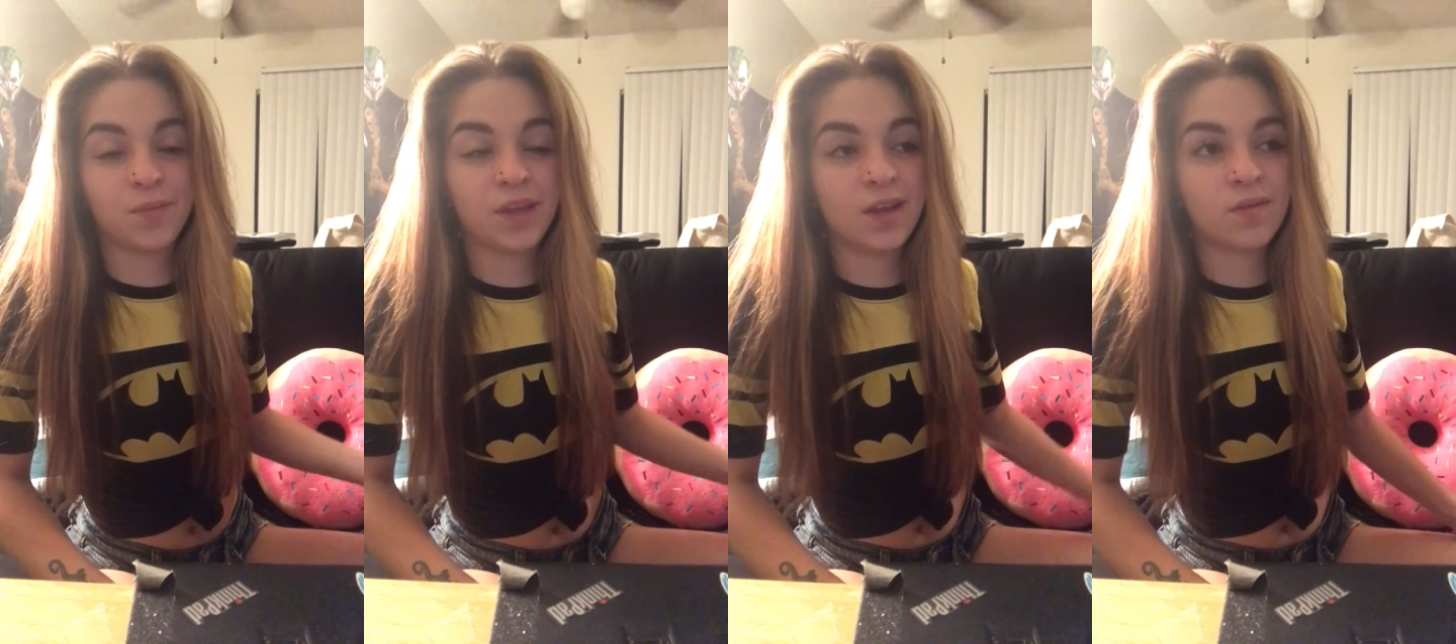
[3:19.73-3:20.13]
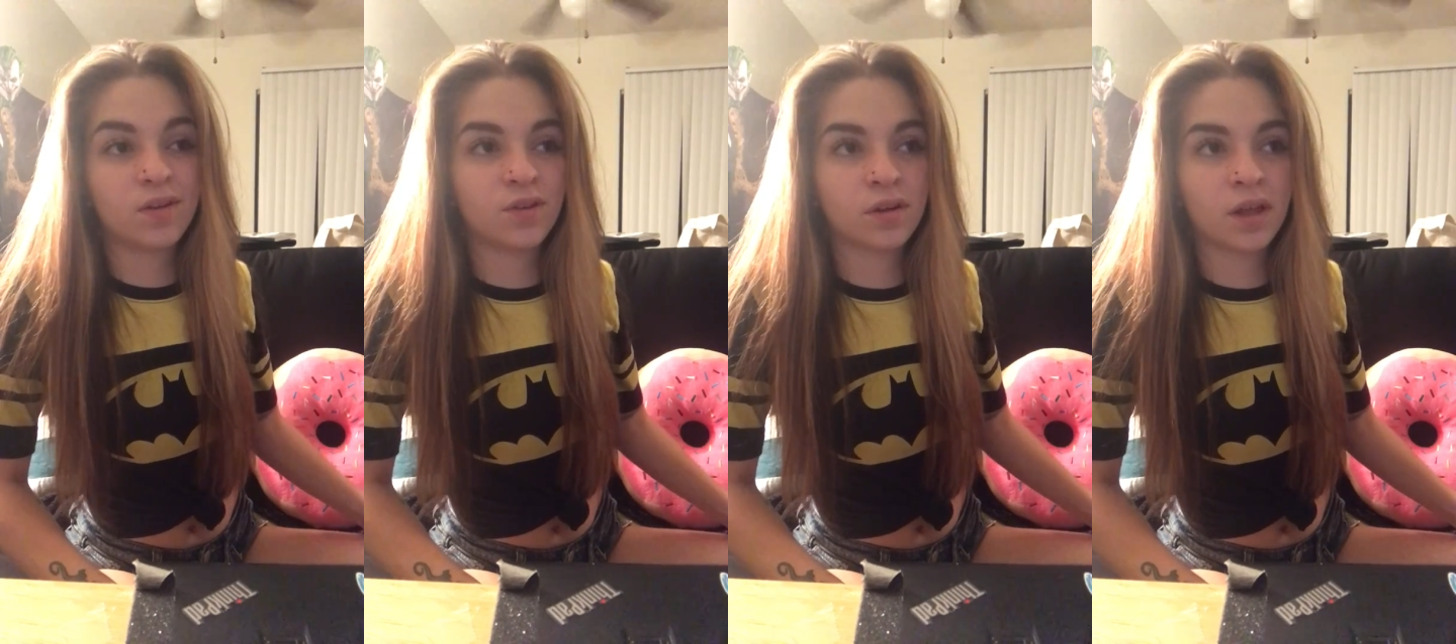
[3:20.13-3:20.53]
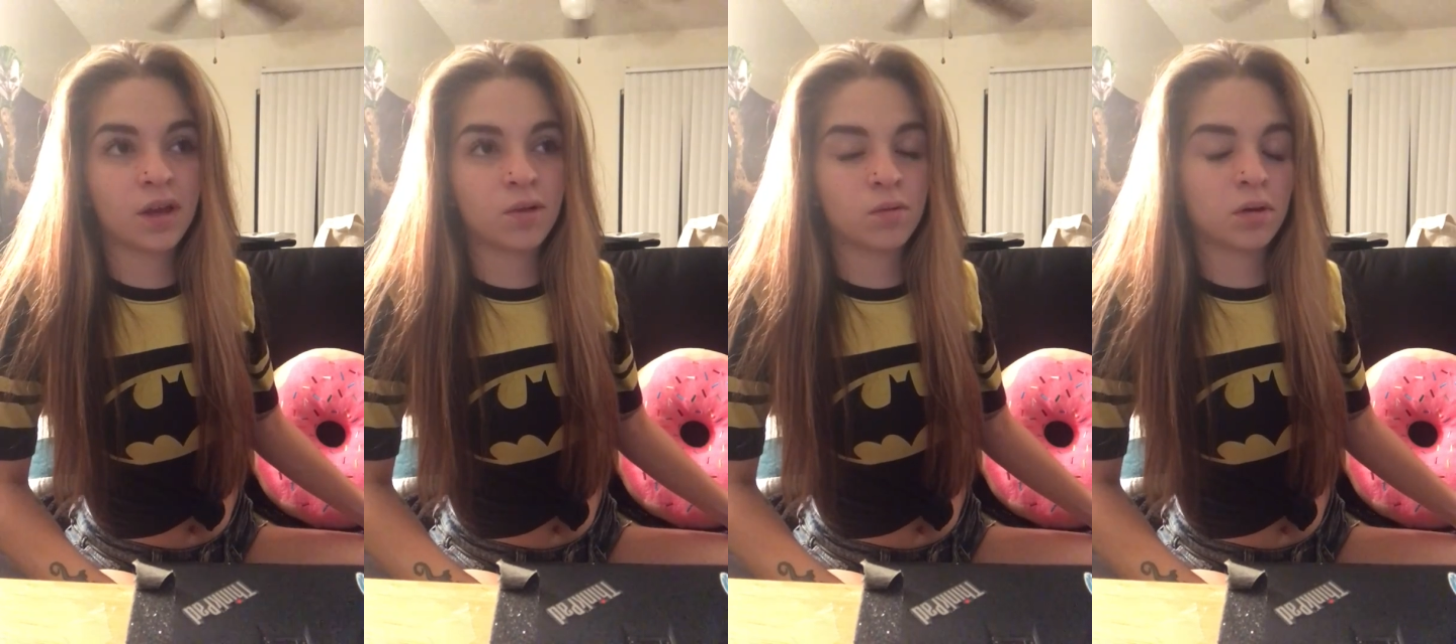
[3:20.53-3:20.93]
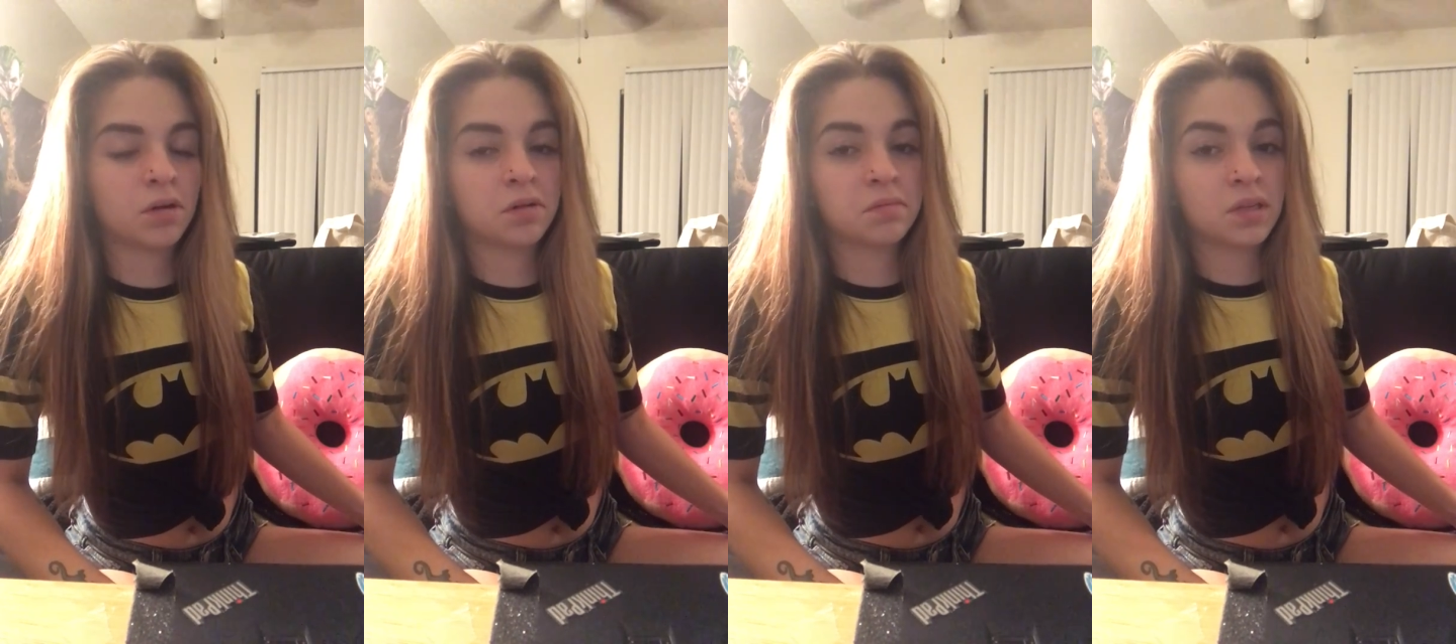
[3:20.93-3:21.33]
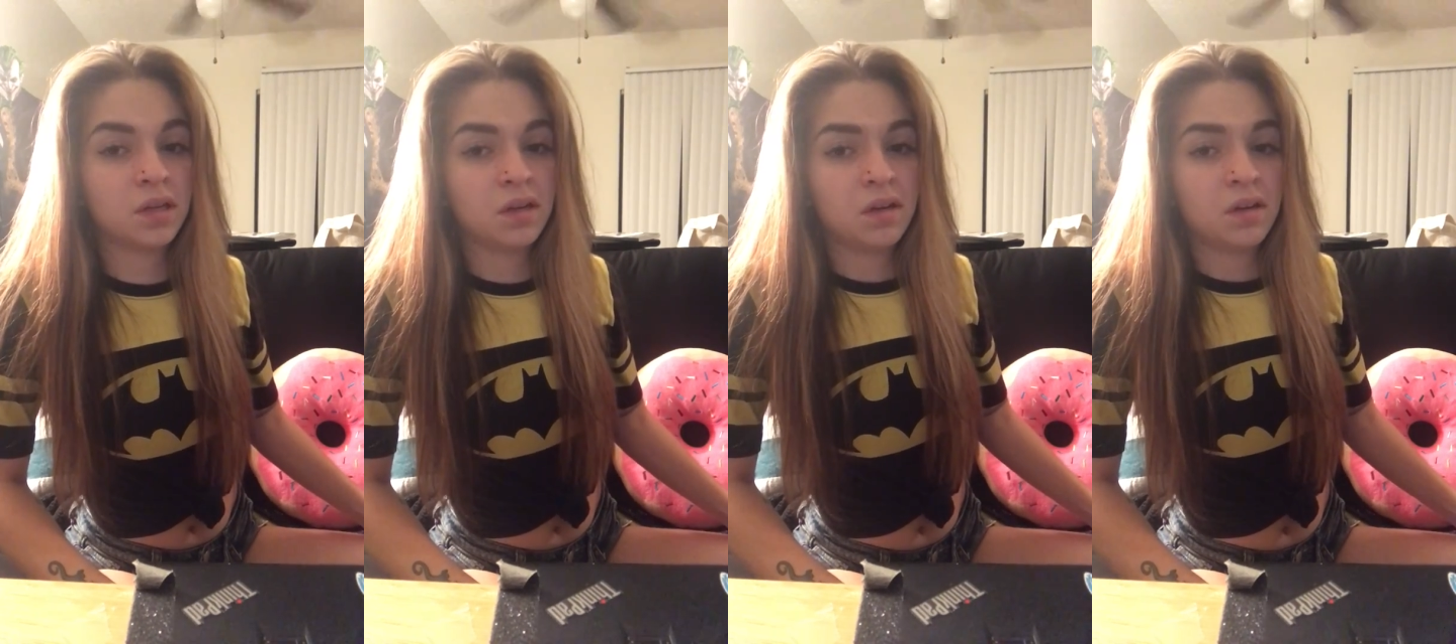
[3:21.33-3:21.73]
Even if you're like, well,
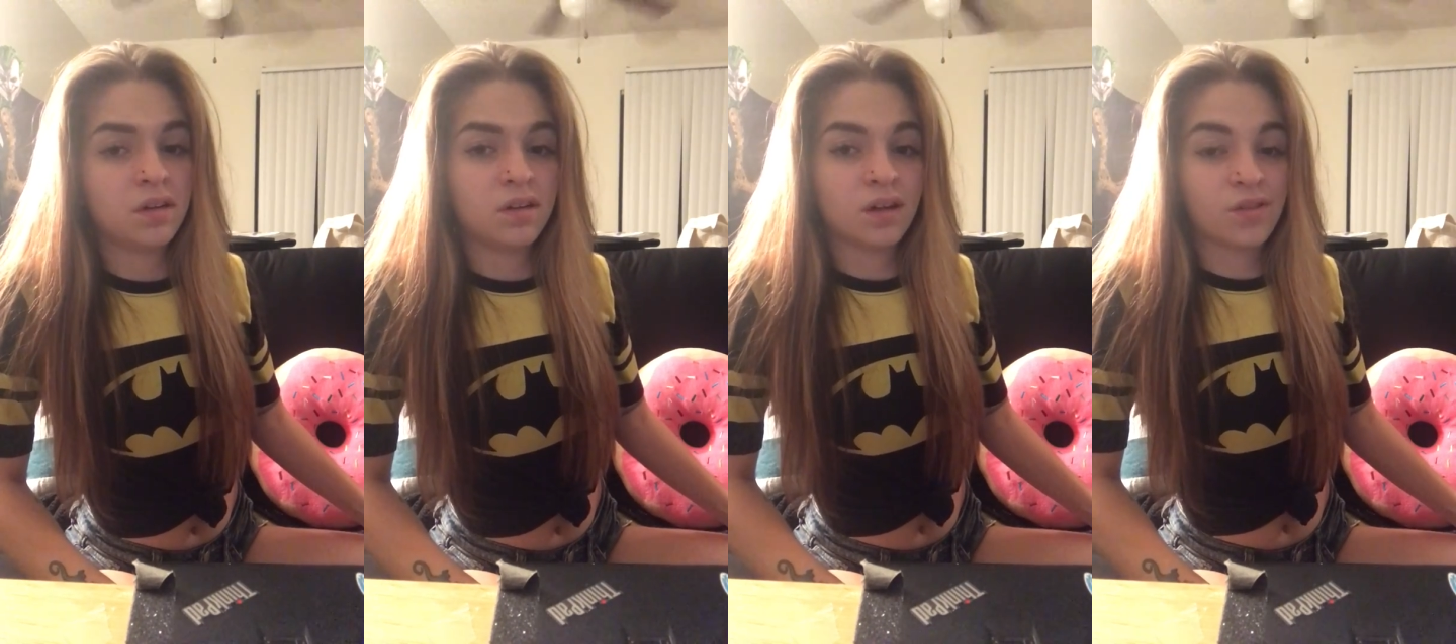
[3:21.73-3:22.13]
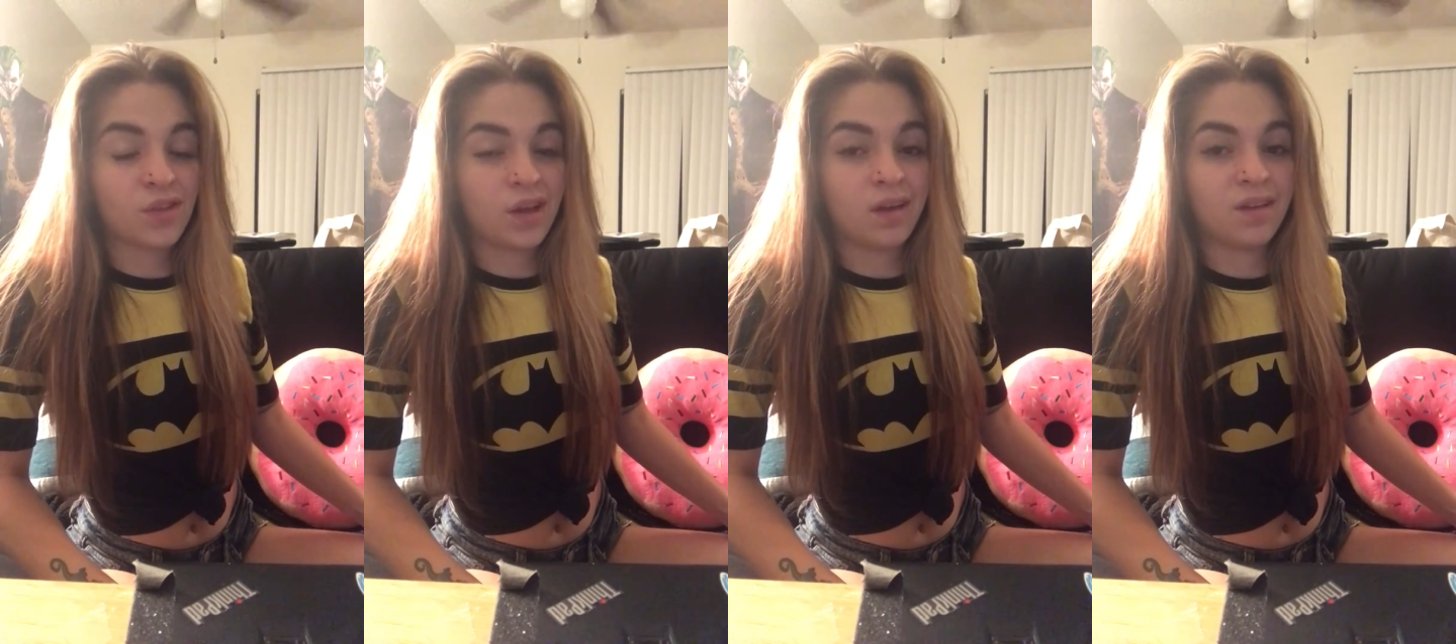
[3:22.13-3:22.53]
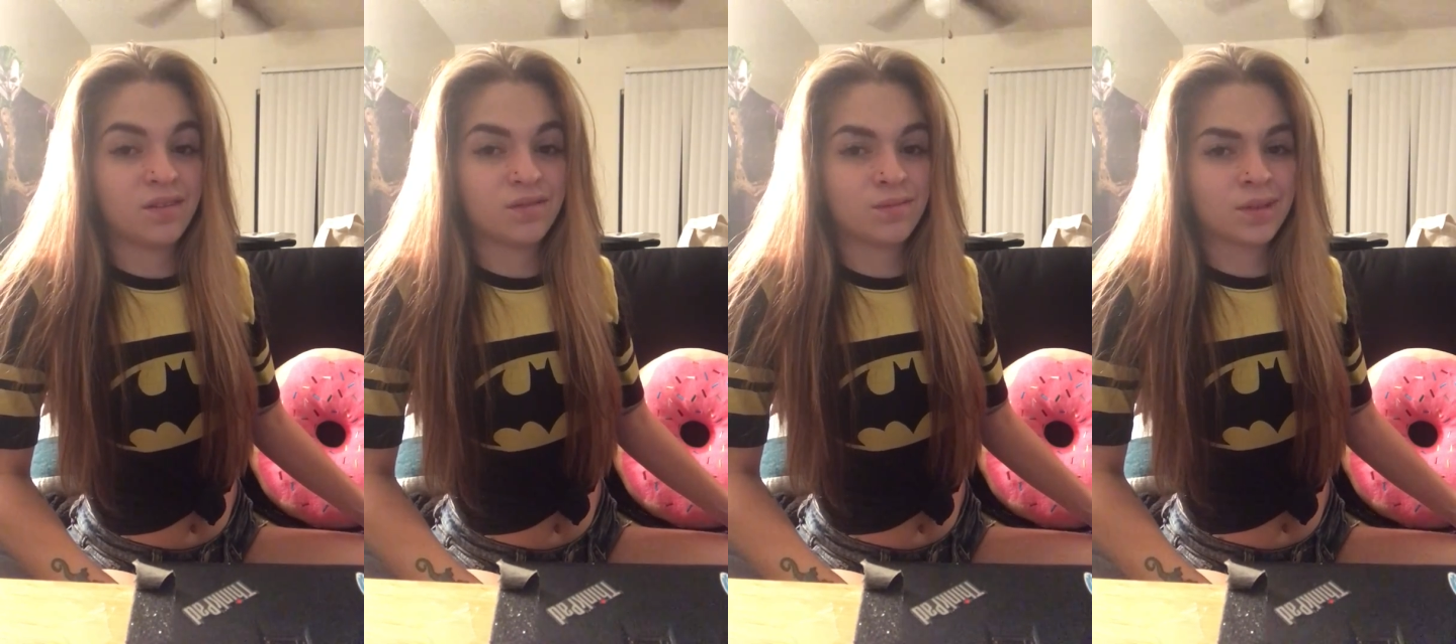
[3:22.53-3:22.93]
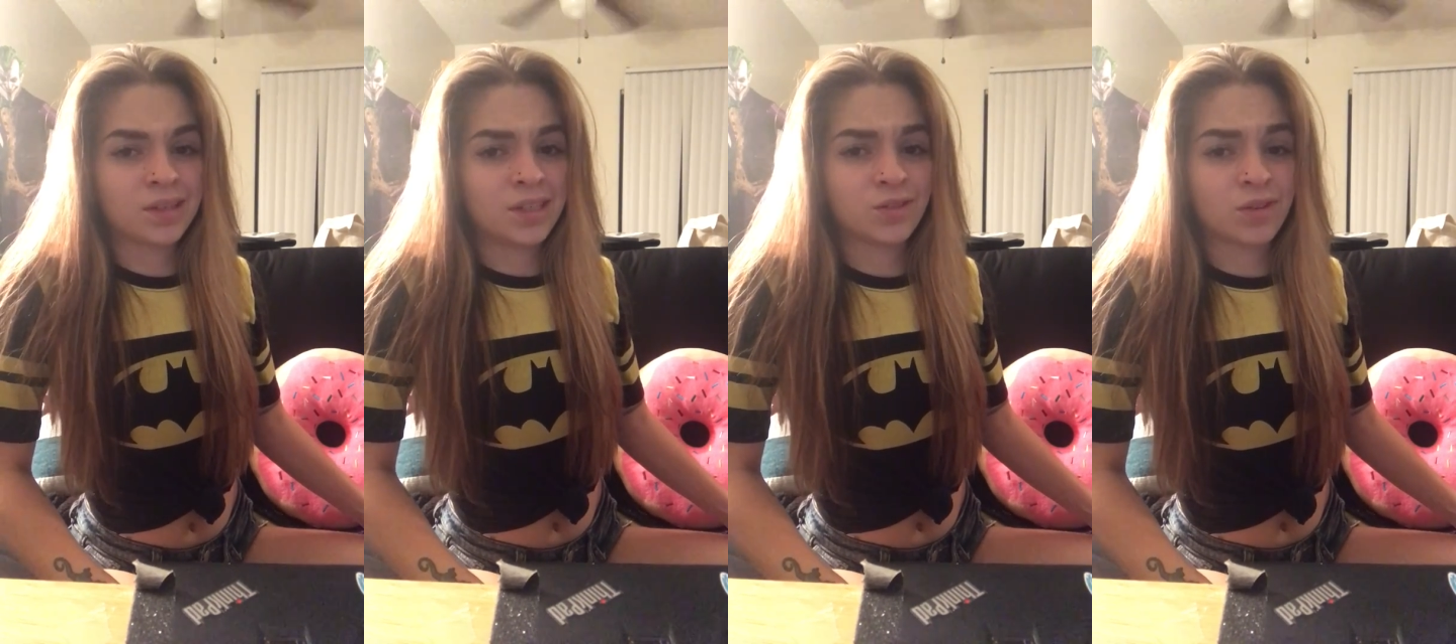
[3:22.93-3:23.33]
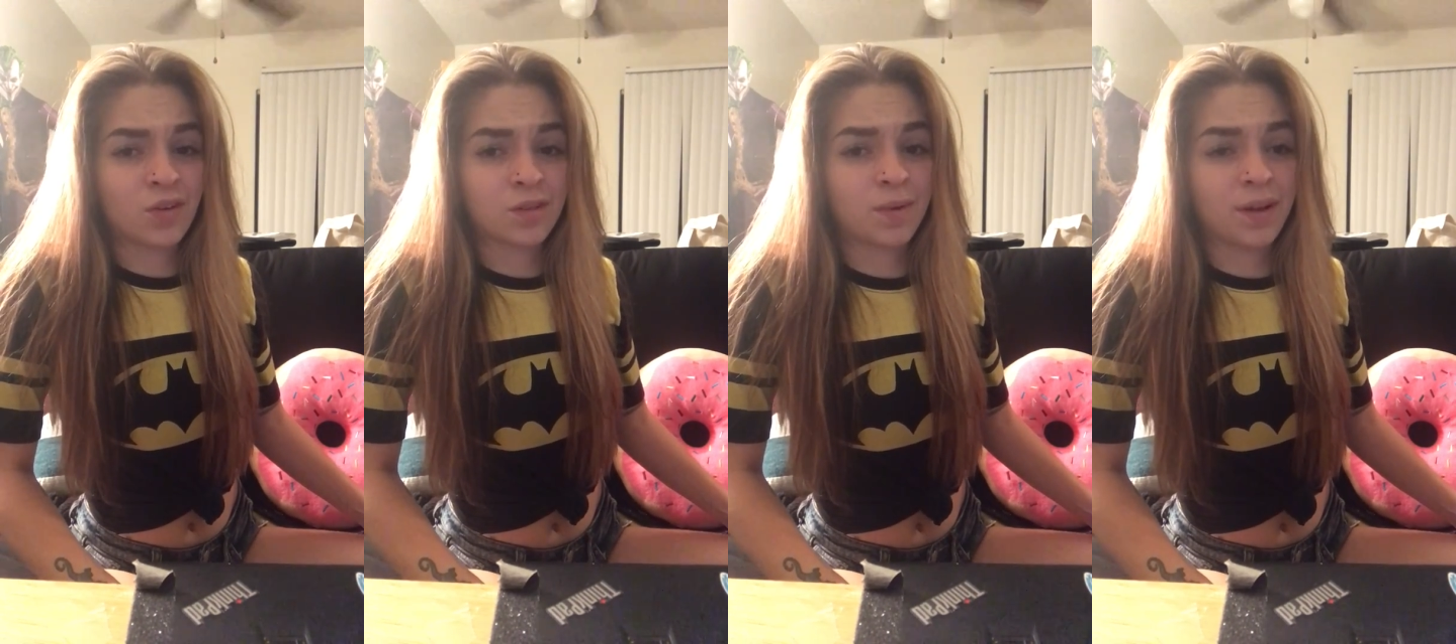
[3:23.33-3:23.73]
nothing really is wrong
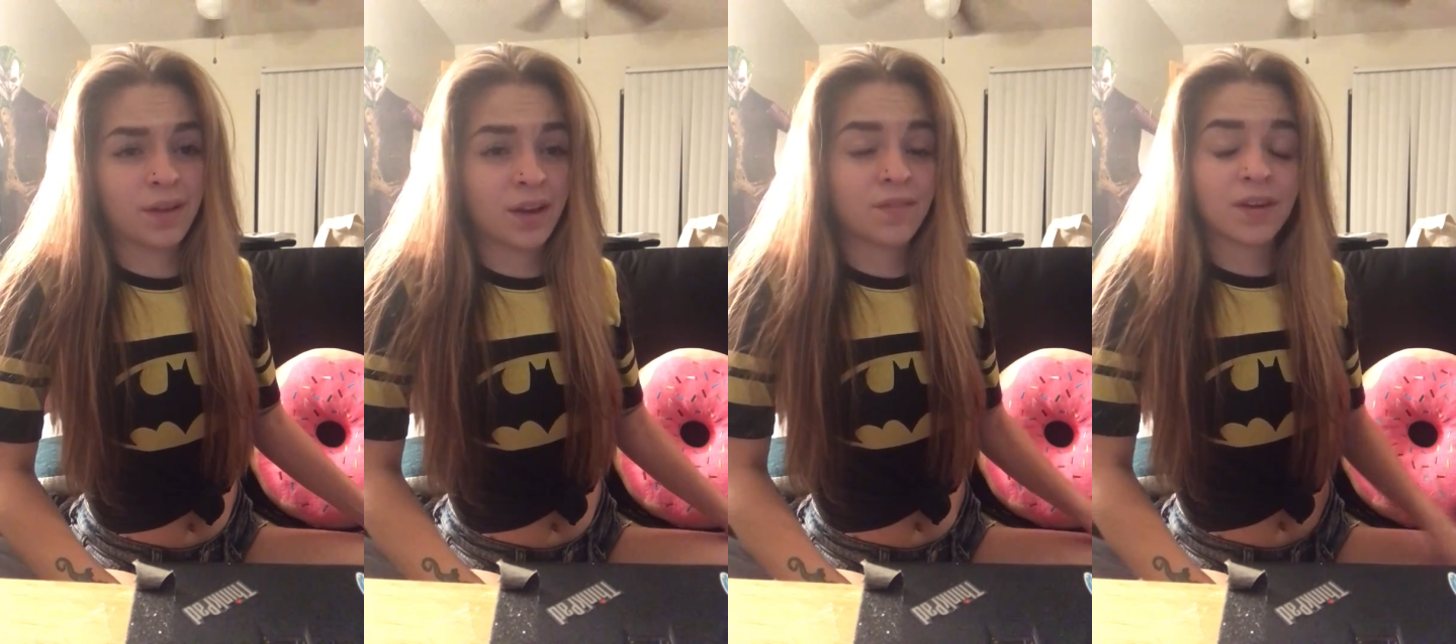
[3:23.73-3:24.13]
with my life,